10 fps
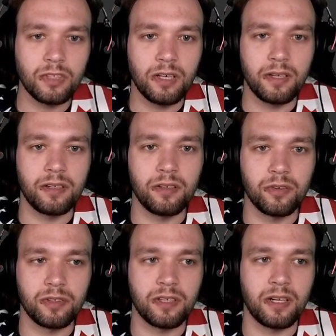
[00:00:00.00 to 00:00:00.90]
I didn't know
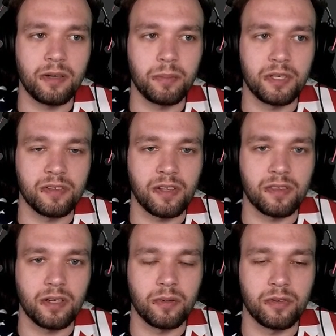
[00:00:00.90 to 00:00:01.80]
when to get out because I
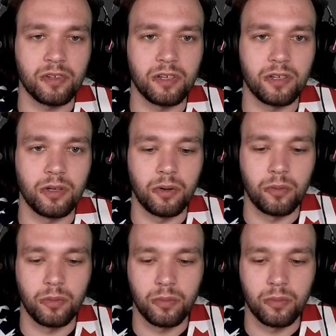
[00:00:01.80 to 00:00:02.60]
thought it was gonna go